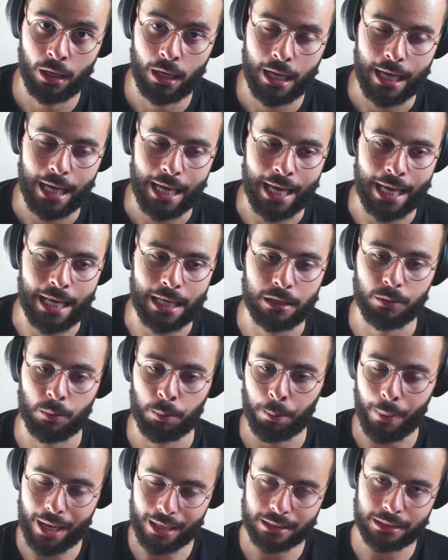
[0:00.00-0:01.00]
And
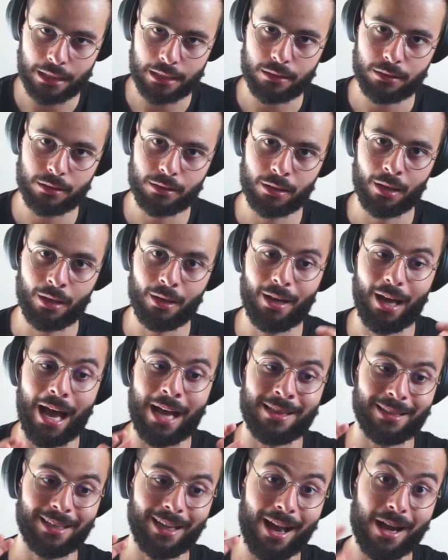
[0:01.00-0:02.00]
magnets
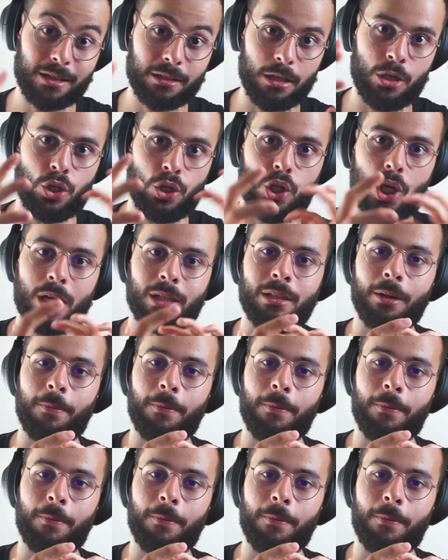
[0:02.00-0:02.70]
attract each other,